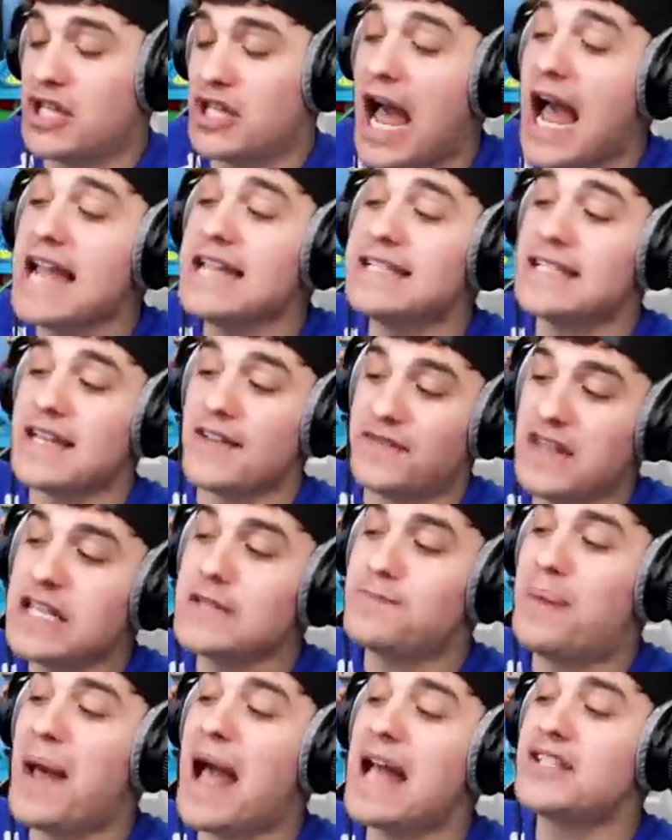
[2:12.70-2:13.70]
guys, if
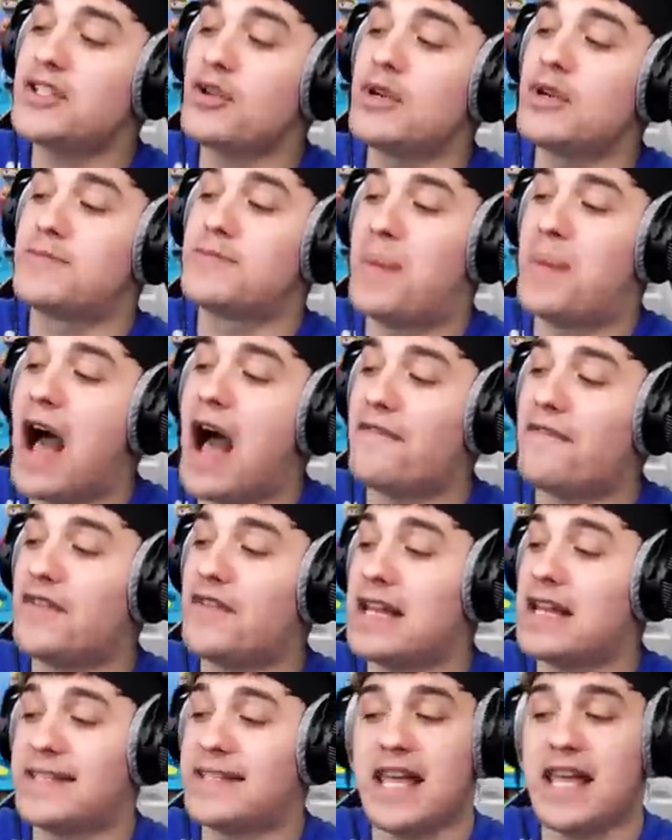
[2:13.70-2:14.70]
these pets are as powerful
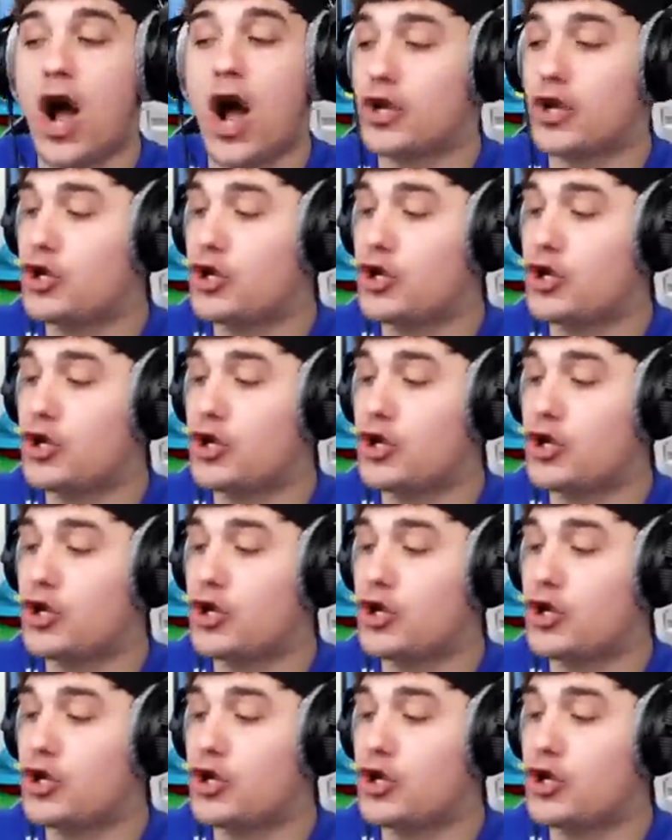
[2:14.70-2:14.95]
as they are